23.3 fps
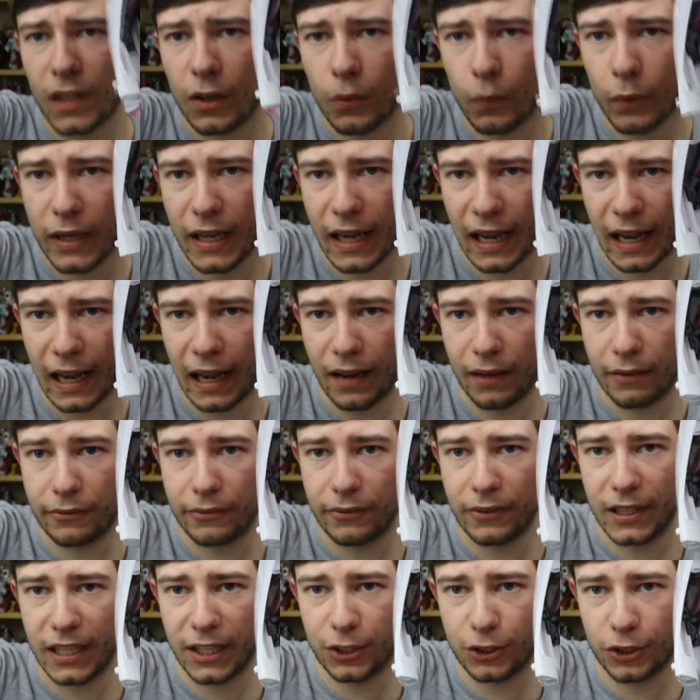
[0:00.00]
we have
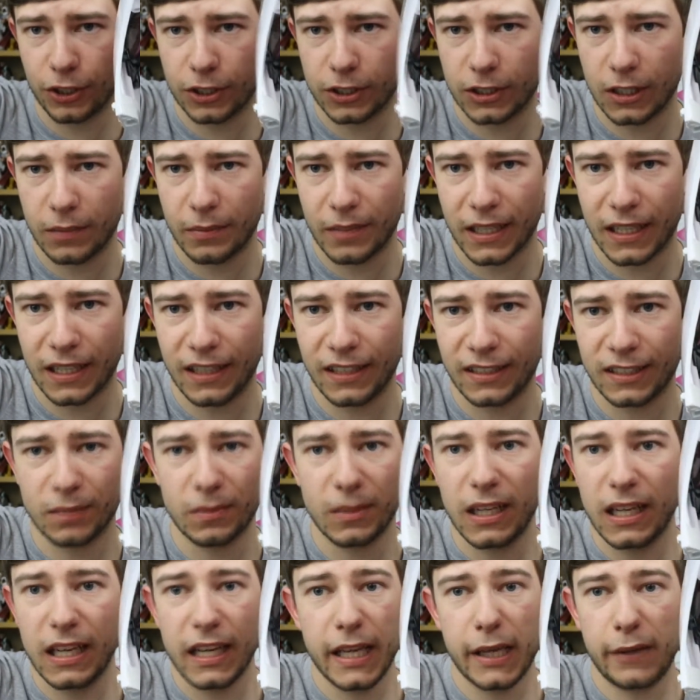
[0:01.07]
the adjuster
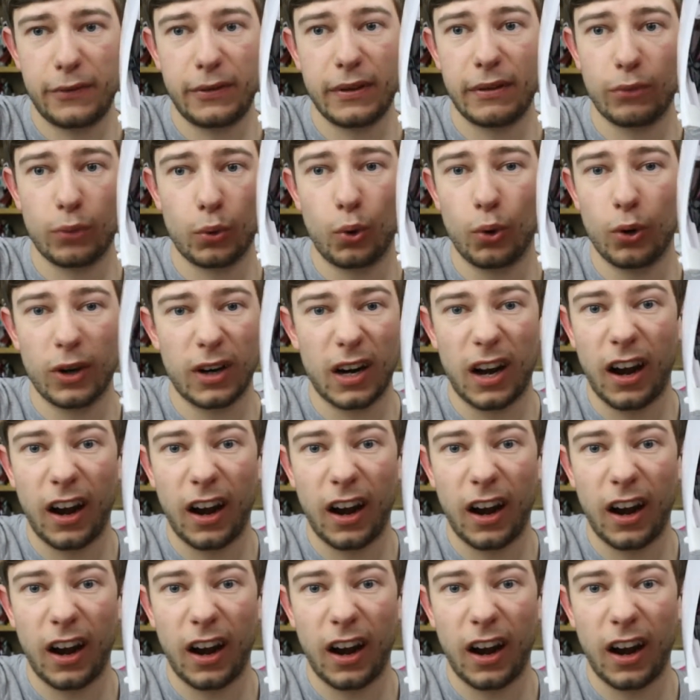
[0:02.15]
mechanism. If you ever wore a